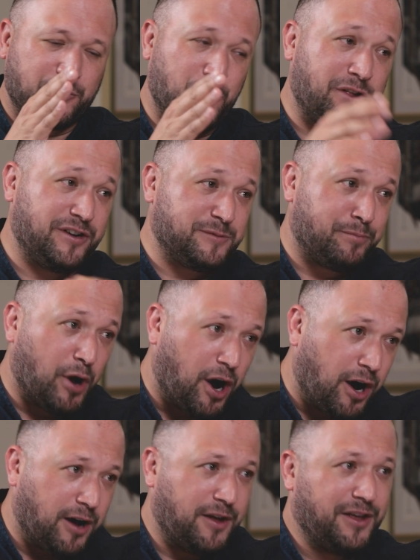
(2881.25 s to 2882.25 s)
whether it's
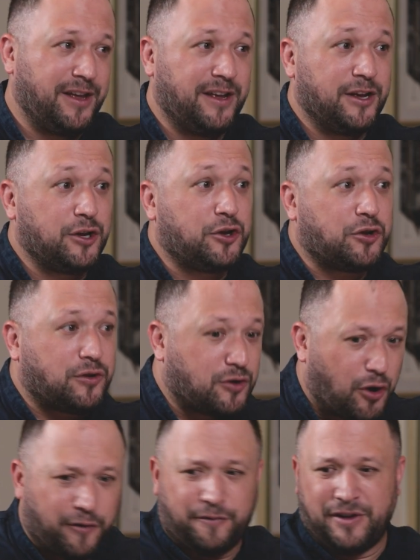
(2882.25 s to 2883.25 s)
bar,
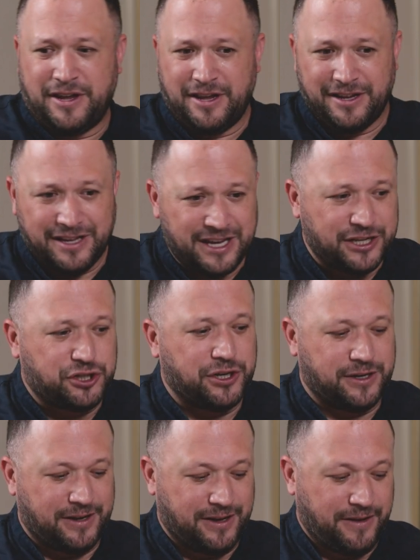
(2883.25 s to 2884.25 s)
coffee,
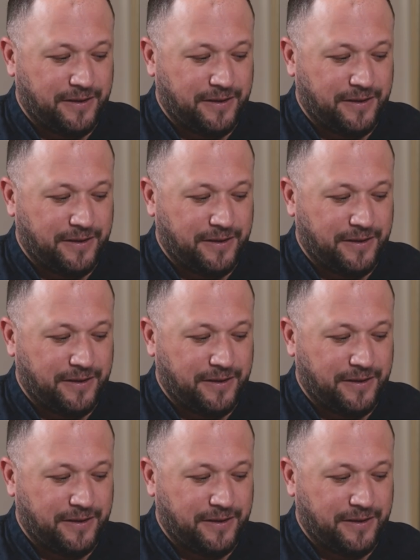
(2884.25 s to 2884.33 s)
kitchen.